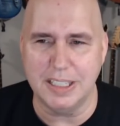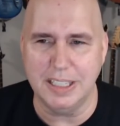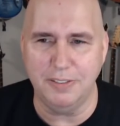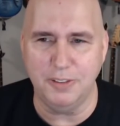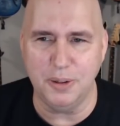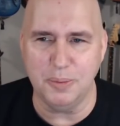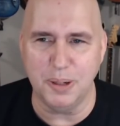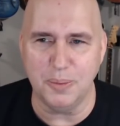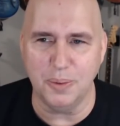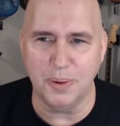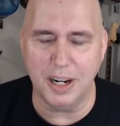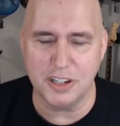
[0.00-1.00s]
if you've been
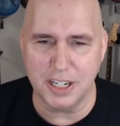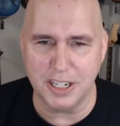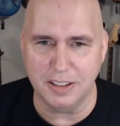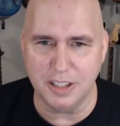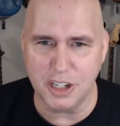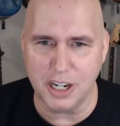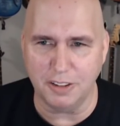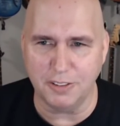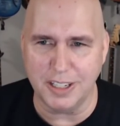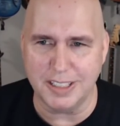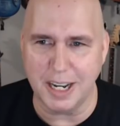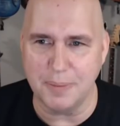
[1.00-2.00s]
watching the channel for
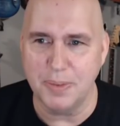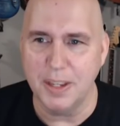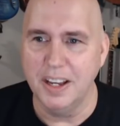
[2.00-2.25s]
any time.